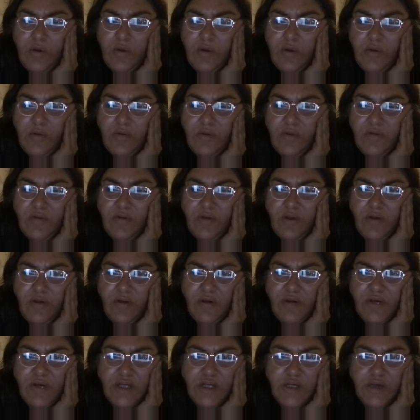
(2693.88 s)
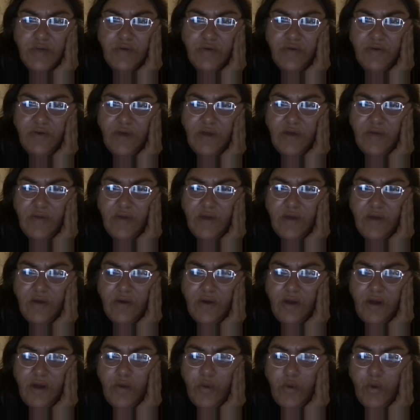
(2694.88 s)
there's a lot of dictionaries out there. I
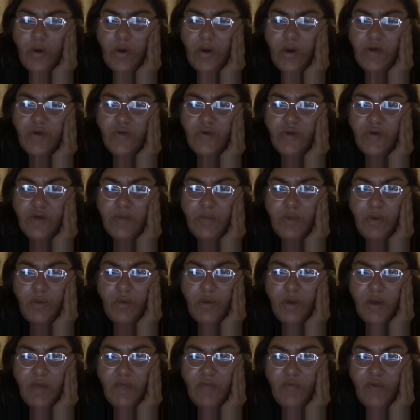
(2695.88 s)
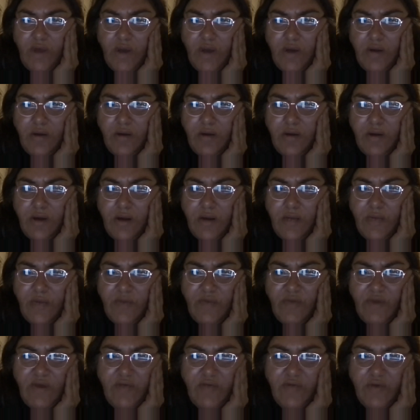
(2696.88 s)
know Wiradjuri Mob have one. They've
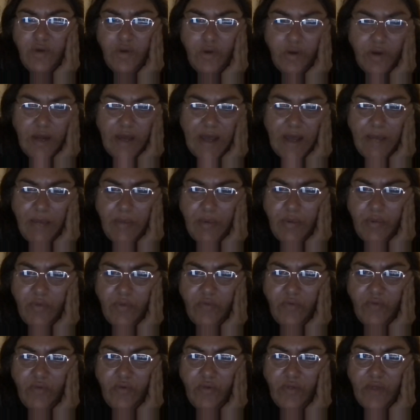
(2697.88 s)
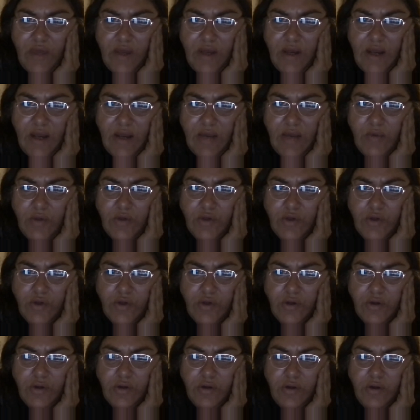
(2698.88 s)
even got an app with all their language on it.
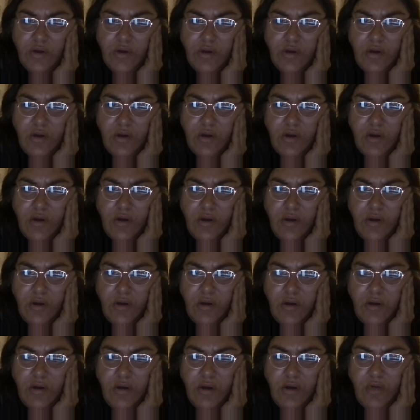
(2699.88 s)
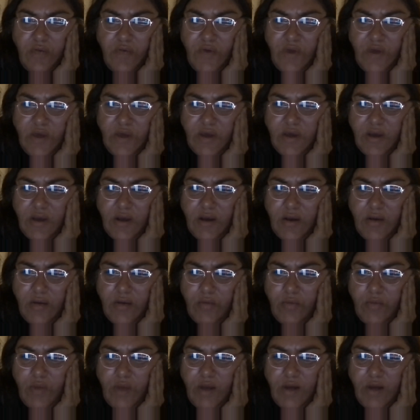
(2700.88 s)
I think,
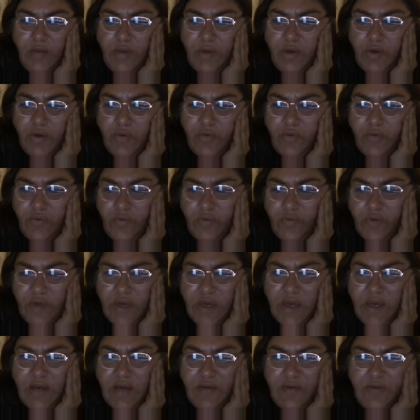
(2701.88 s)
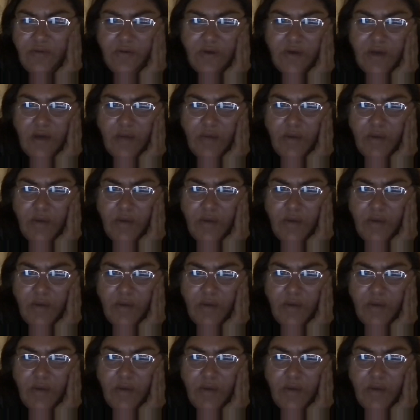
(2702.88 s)
and it'd be good for the kids to come